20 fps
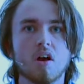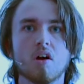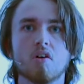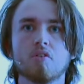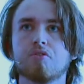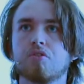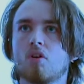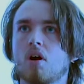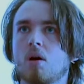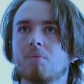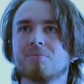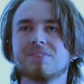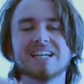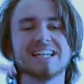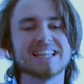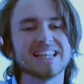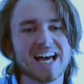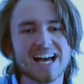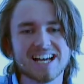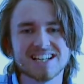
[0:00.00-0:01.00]
from the
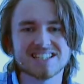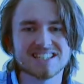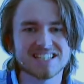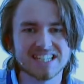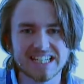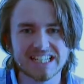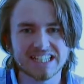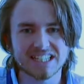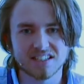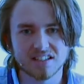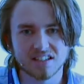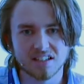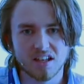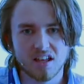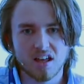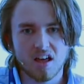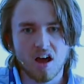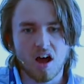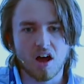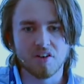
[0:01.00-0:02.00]
glass ceiling
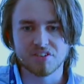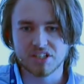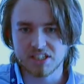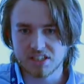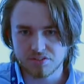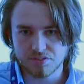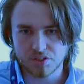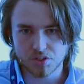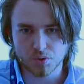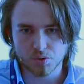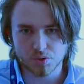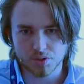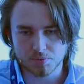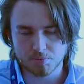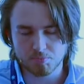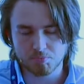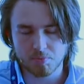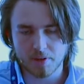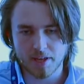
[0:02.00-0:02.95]
of an individual's